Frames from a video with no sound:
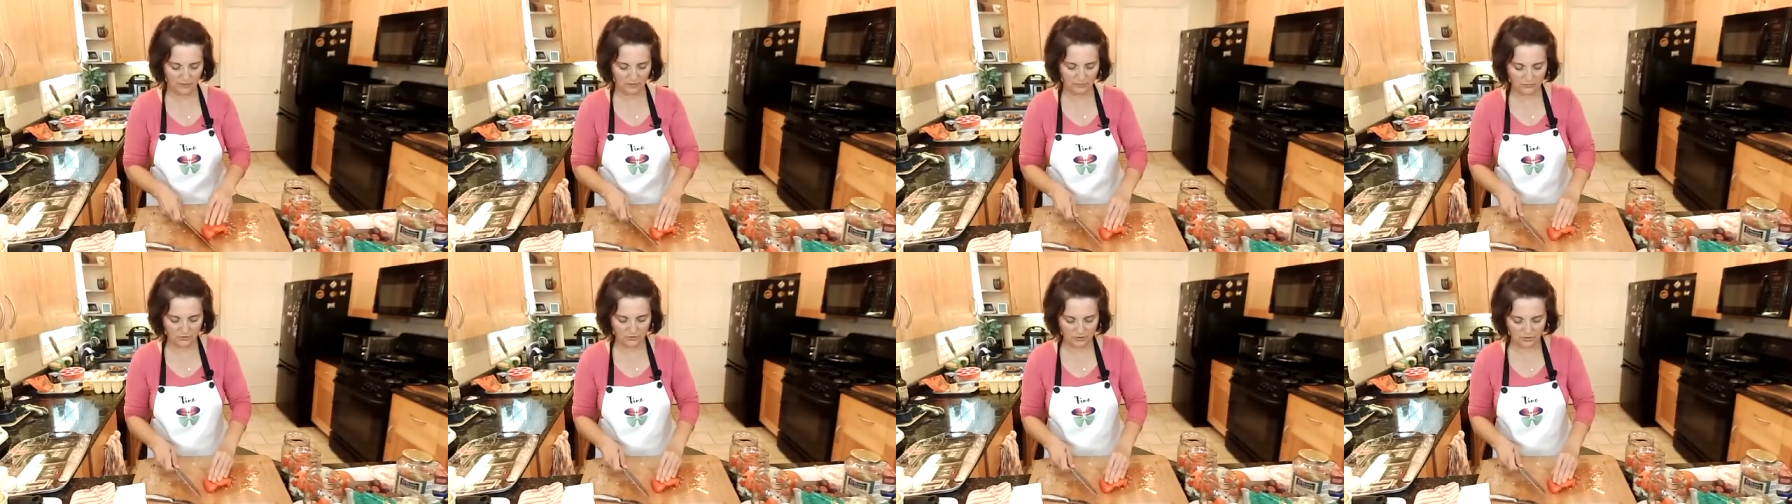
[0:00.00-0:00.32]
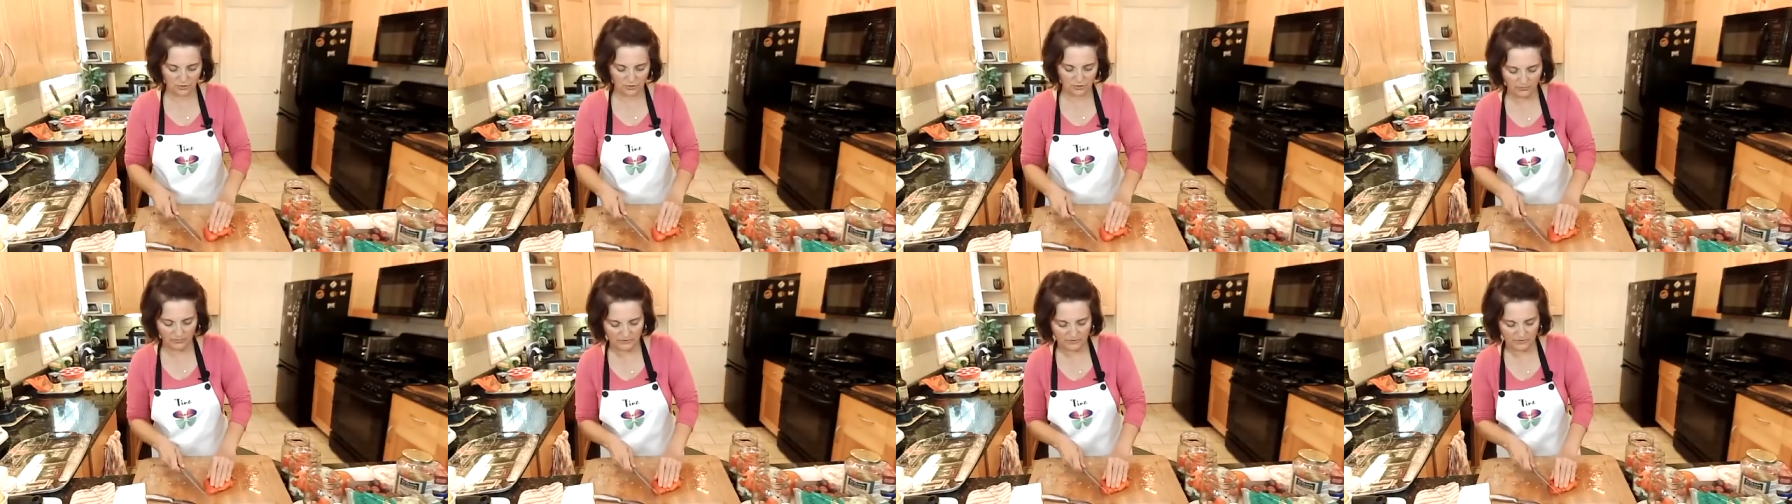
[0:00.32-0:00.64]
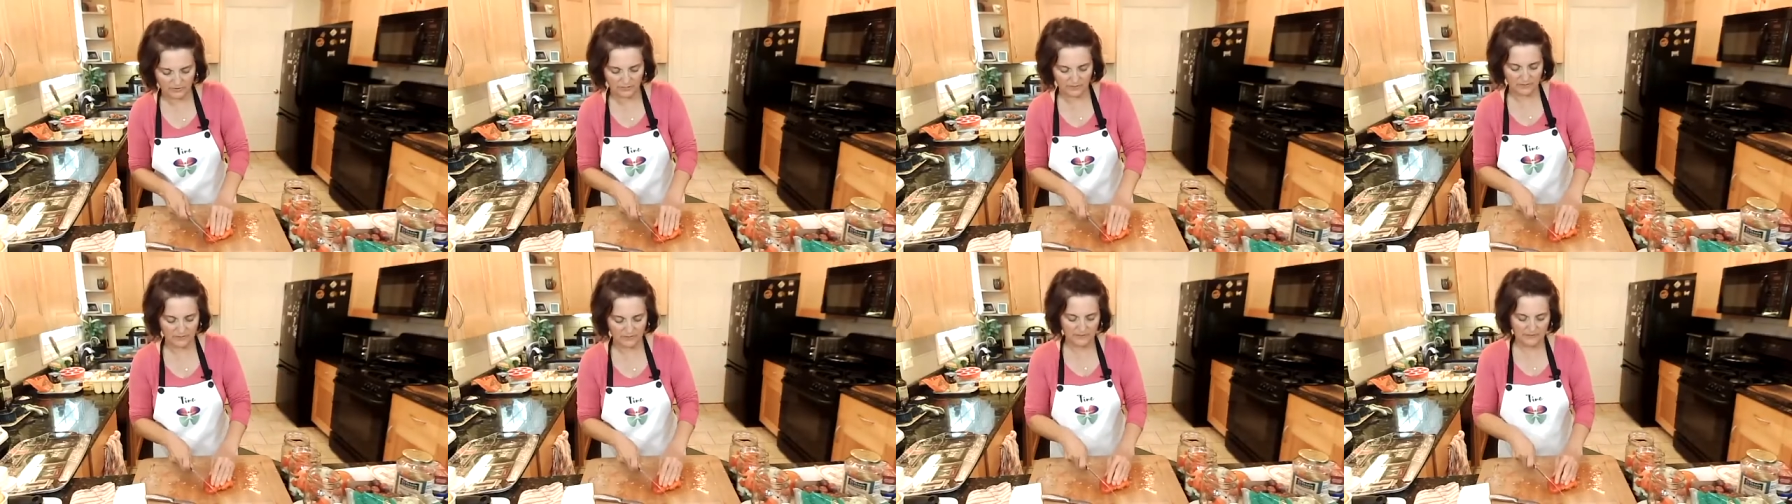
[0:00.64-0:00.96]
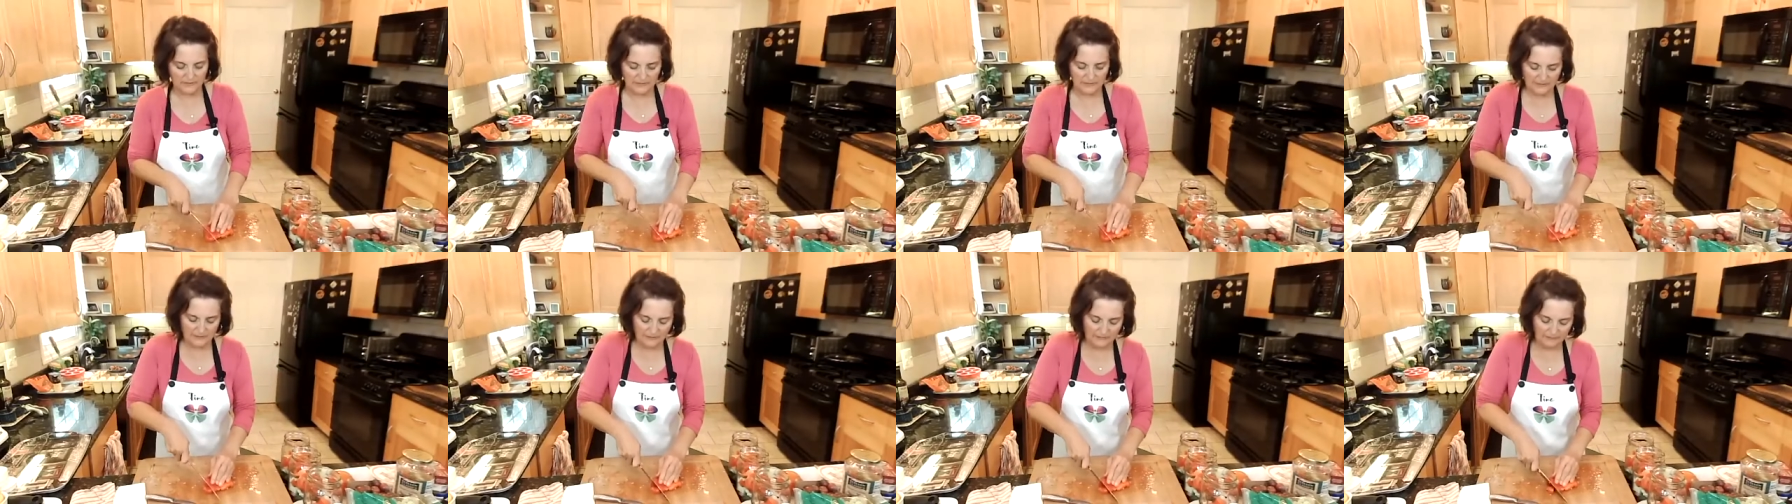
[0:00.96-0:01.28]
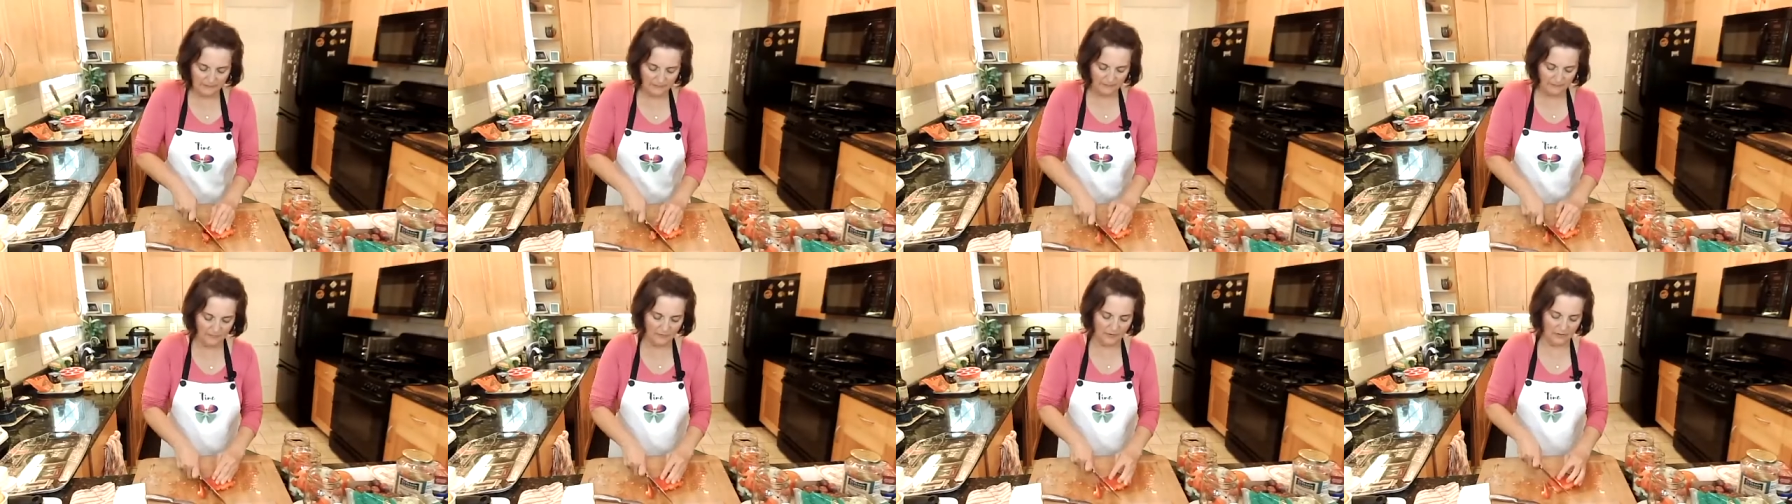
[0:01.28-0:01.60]
sharpened.
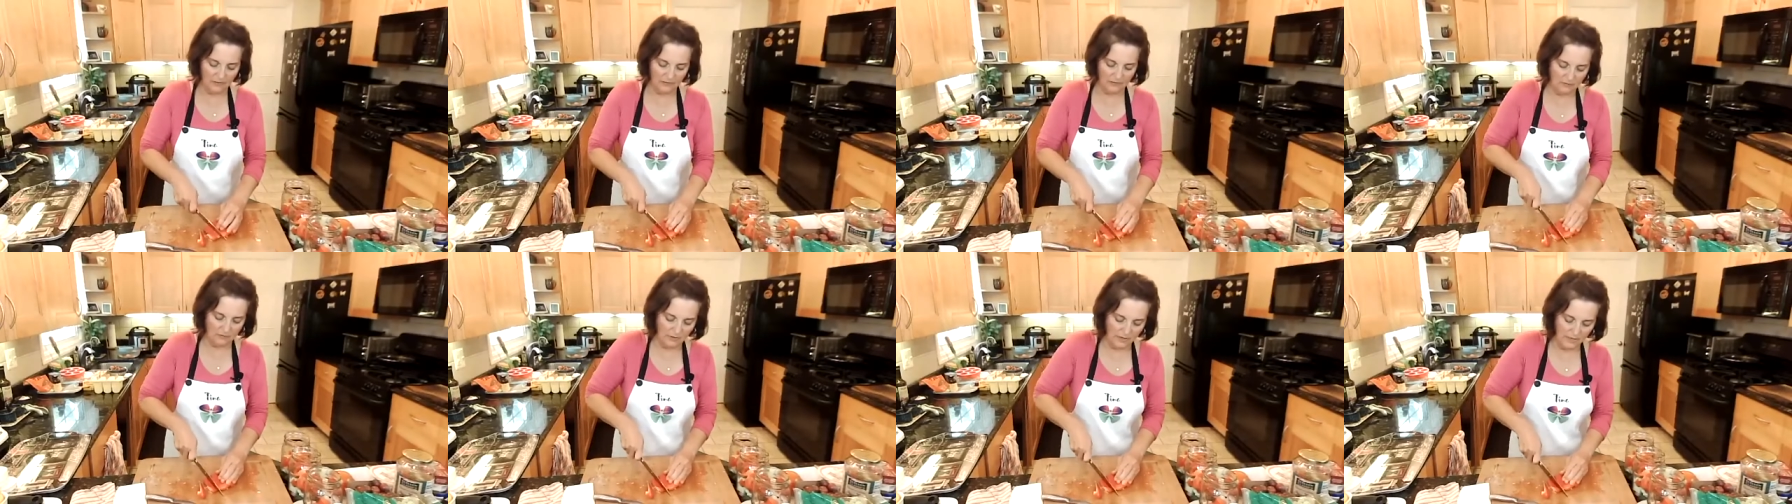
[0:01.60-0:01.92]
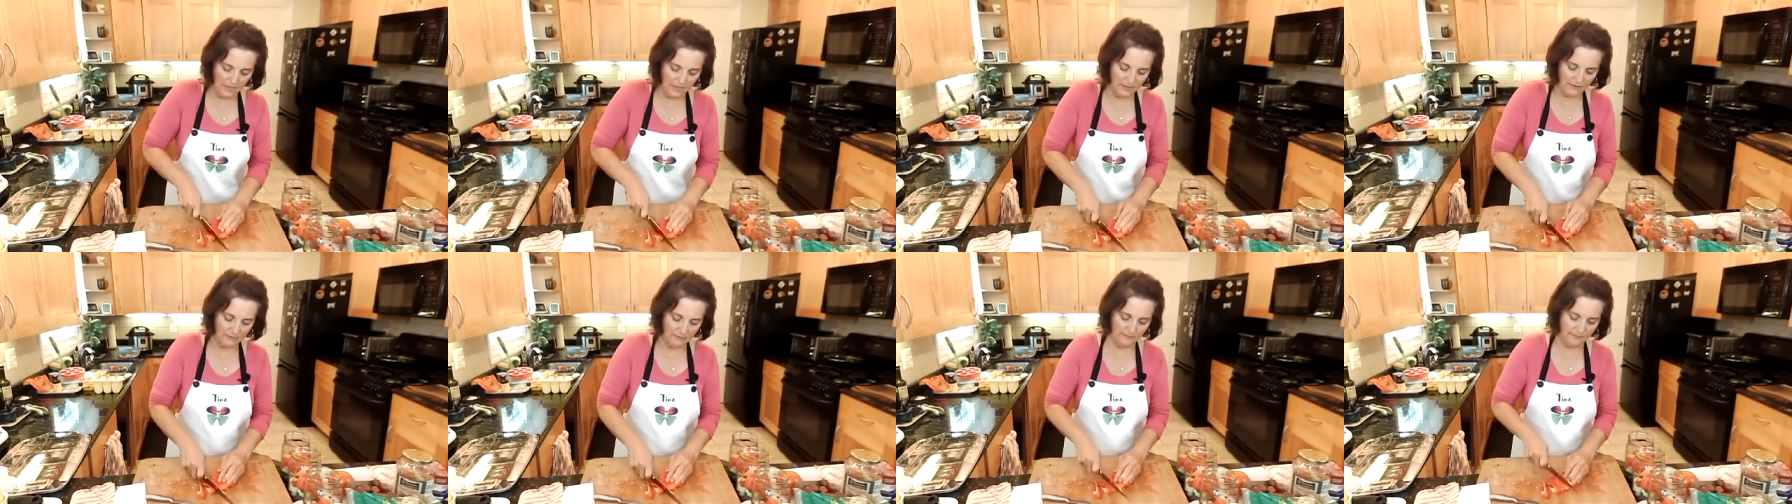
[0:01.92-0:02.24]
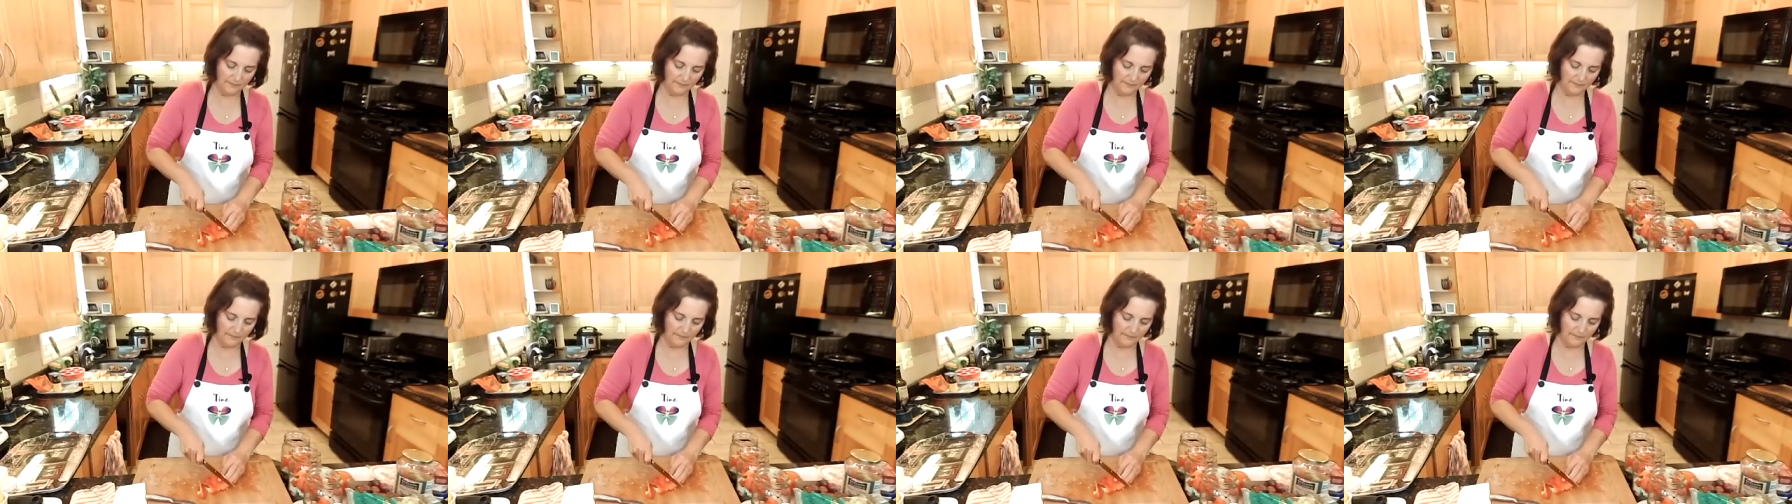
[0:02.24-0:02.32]
All right.